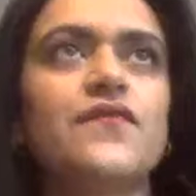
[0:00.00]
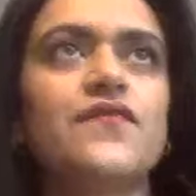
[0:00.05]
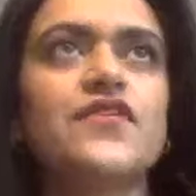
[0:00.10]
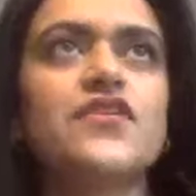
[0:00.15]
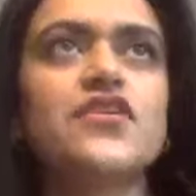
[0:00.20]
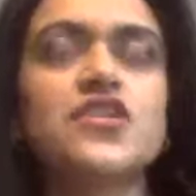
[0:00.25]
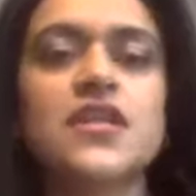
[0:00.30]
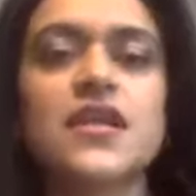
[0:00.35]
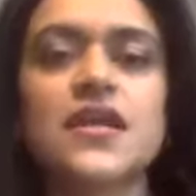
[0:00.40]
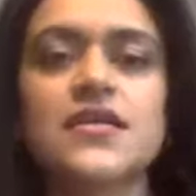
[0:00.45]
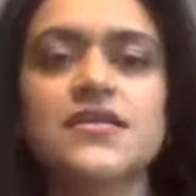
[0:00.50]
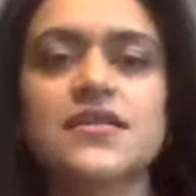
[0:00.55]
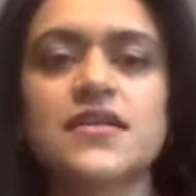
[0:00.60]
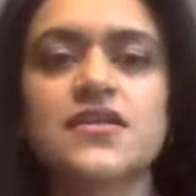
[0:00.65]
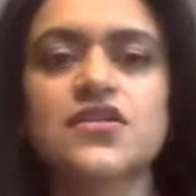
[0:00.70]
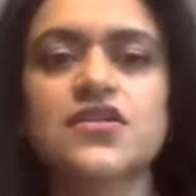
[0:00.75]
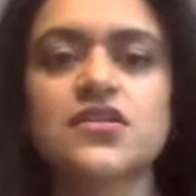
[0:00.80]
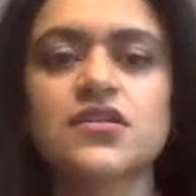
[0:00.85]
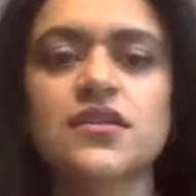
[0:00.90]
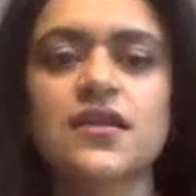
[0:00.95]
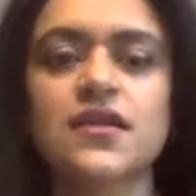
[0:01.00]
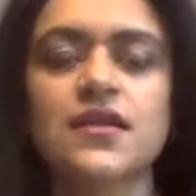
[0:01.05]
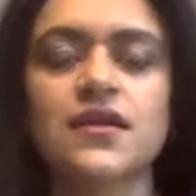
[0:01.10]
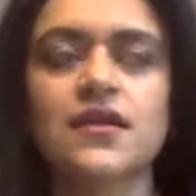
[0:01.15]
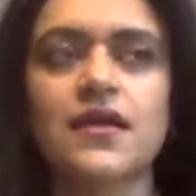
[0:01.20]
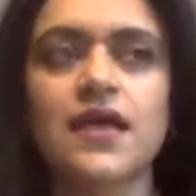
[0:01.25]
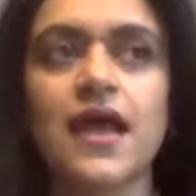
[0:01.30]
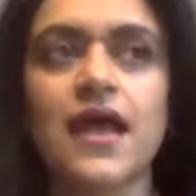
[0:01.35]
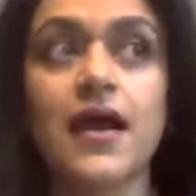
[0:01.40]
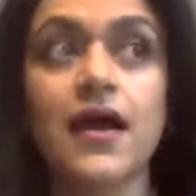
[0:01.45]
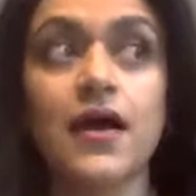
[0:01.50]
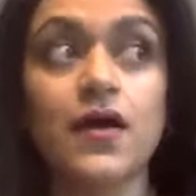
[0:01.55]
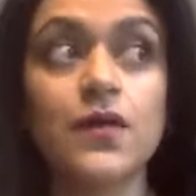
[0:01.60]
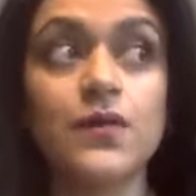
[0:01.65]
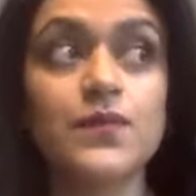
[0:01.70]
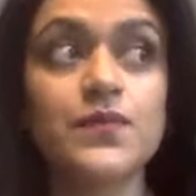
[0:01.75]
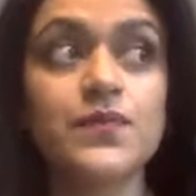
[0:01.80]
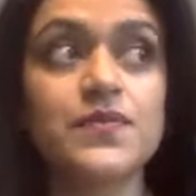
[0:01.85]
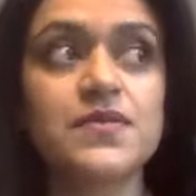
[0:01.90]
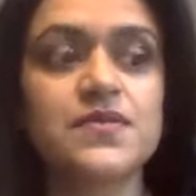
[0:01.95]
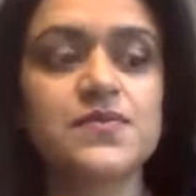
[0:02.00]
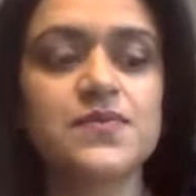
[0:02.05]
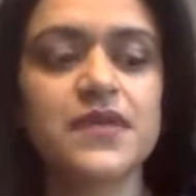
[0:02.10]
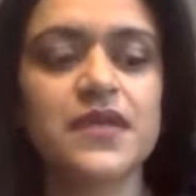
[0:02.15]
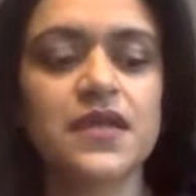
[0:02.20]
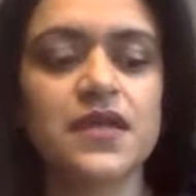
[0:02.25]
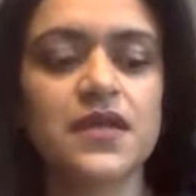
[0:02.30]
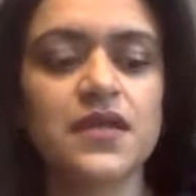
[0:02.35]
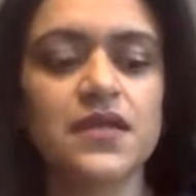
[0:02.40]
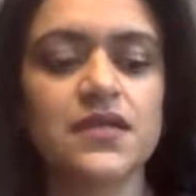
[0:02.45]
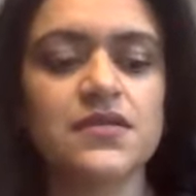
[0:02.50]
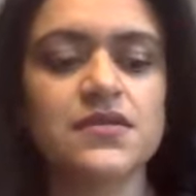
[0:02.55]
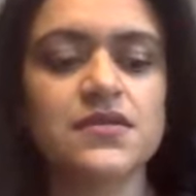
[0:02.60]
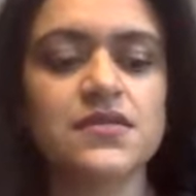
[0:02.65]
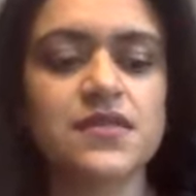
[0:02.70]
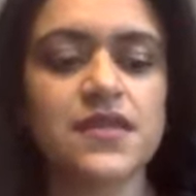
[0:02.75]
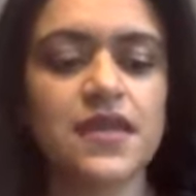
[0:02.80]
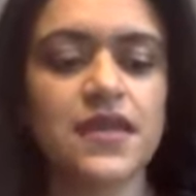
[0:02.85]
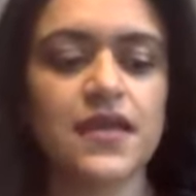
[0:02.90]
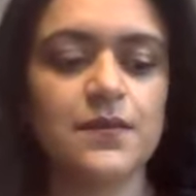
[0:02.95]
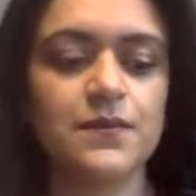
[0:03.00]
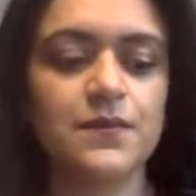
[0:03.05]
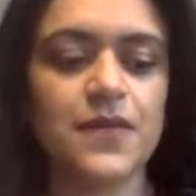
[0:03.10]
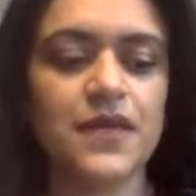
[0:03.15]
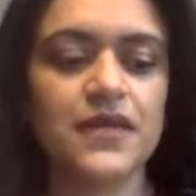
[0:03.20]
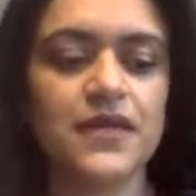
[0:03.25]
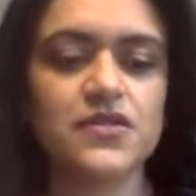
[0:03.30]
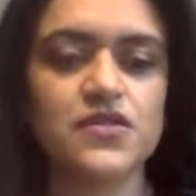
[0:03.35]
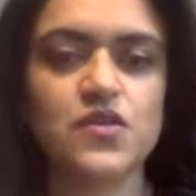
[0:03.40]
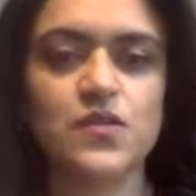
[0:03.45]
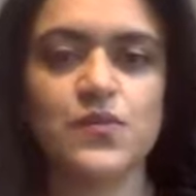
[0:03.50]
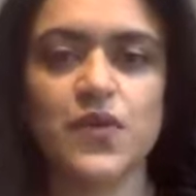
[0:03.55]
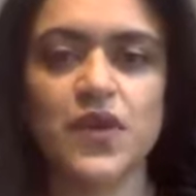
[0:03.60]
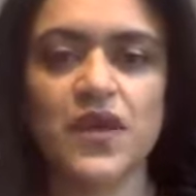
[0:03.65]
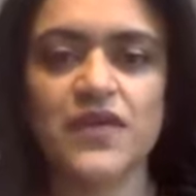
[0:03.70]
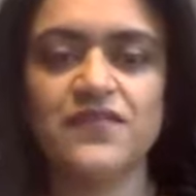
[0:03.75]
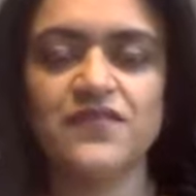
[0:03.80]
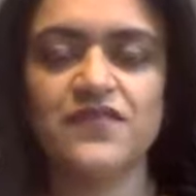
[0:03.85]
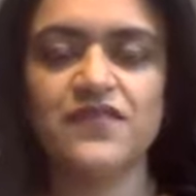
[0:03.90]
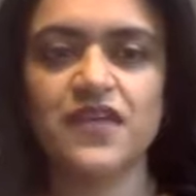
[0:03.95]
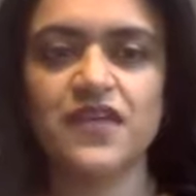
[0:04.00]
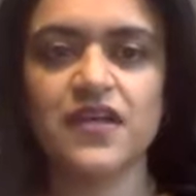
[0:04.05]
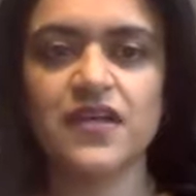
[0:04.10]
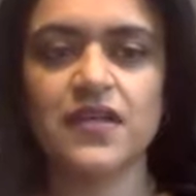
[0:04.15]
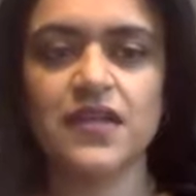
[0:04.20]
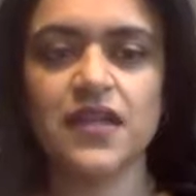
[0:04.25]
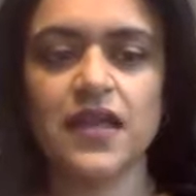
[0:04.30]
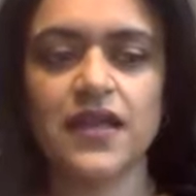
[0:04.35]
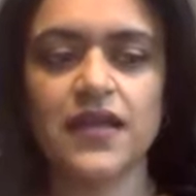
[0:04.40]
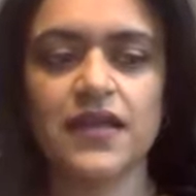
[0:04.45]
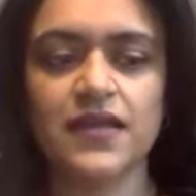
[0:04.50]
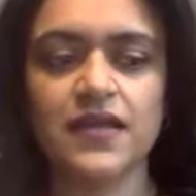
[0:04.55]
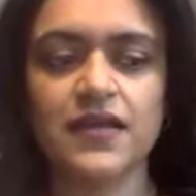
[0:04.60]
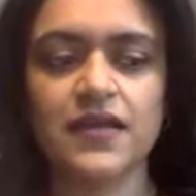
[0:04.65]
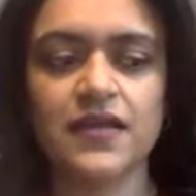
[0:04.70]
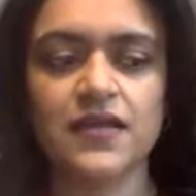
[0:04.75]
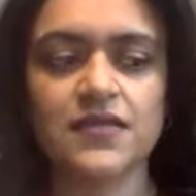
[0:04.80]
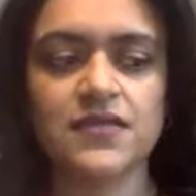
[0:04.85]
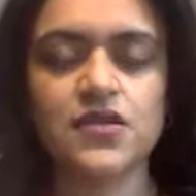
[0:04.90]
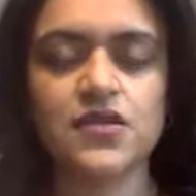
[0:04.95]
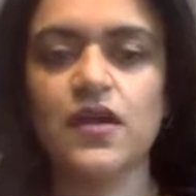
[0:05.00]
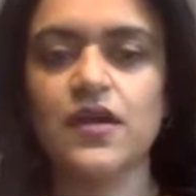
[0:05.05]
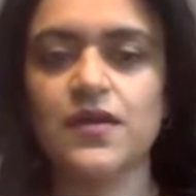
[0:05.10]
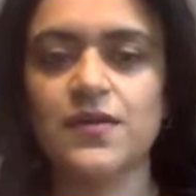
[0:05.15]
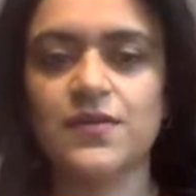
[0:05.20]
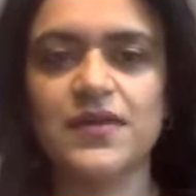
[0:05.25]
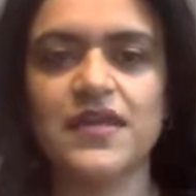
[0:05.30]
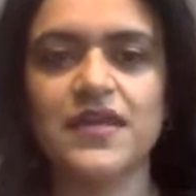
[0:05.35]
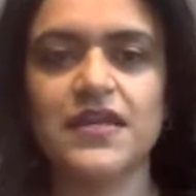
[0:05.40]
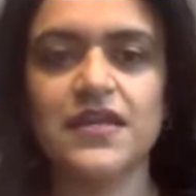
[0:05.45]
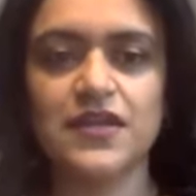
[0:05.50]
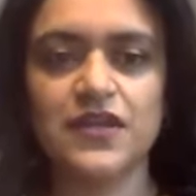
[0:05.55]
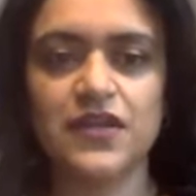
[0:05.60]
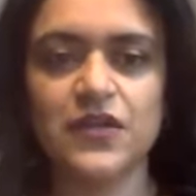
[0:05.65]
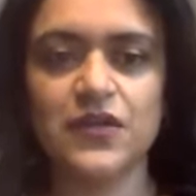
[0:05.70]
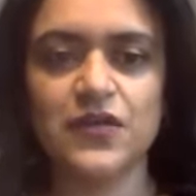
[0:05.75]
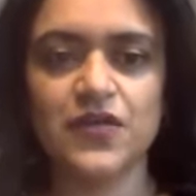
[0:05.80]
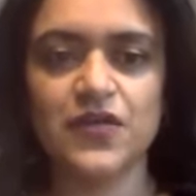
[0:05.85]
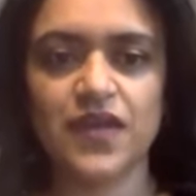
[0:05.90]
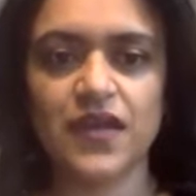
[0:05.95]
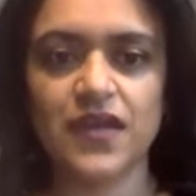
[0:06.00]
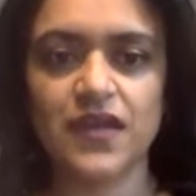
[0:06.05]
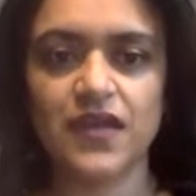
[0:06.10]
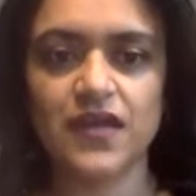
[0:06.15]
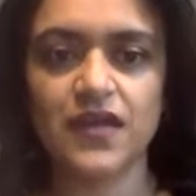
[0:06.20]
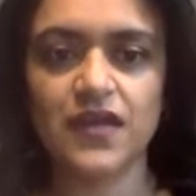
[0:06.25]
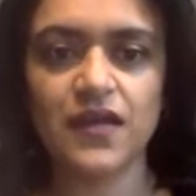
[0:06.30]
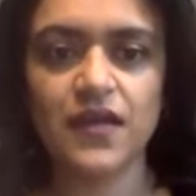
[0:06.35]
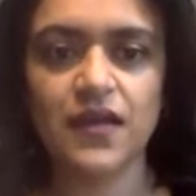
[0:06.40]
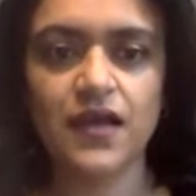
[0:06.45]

visualization helps because it makes your brain feel like it's not a completely new thing.